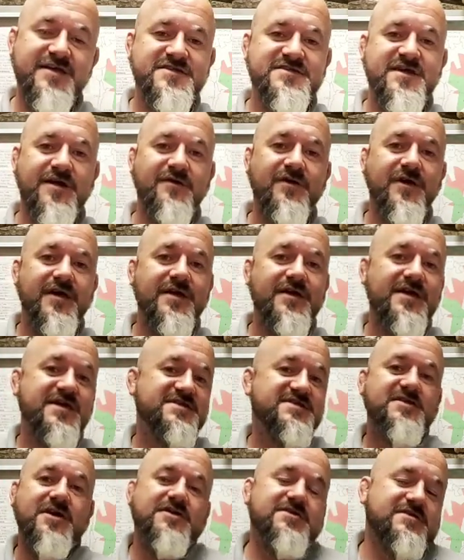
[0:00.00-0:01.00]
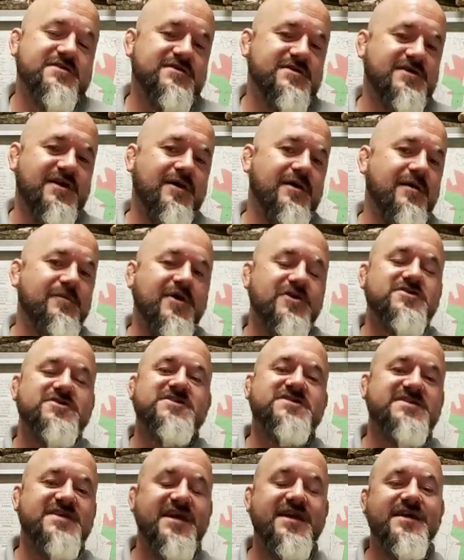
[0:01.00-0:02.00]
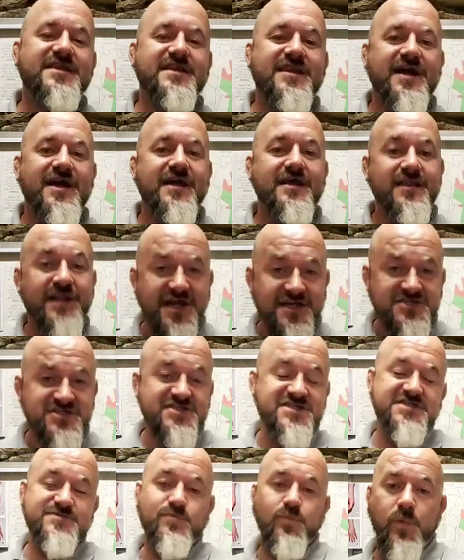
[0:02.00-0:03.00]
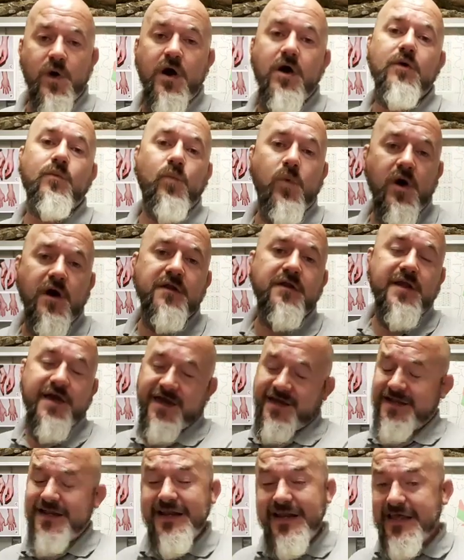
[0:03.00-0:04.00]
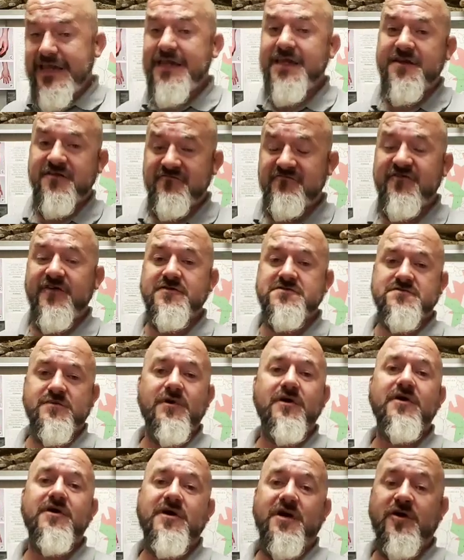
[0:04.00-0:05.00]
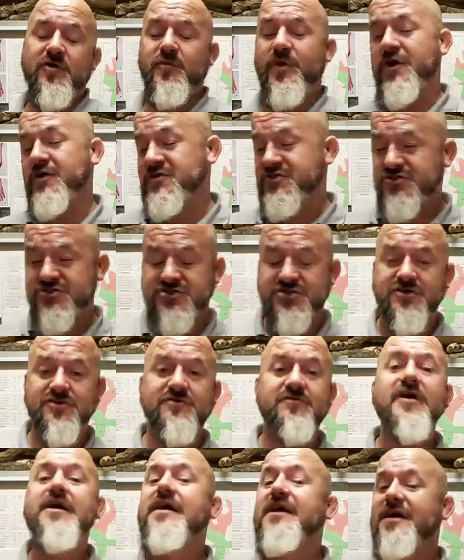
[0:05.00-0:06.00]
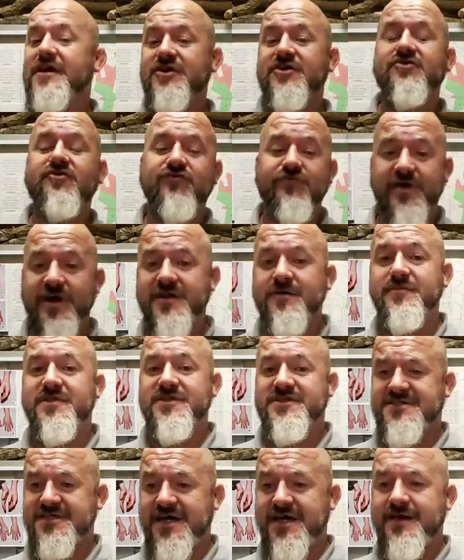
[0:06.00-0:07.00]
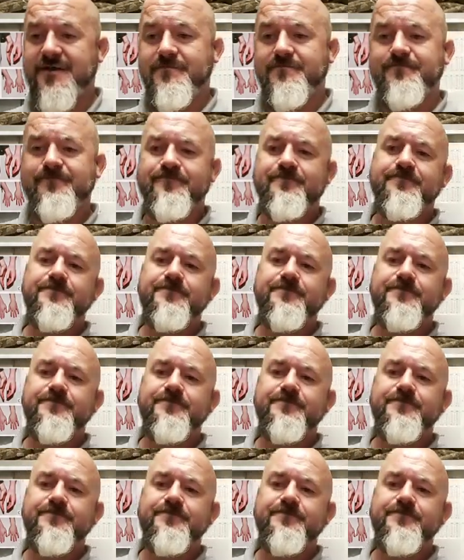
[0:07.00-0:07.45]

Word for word: So it's not you know I'm not just saying that like she's what one a lean false water cobra and two incredibly tame.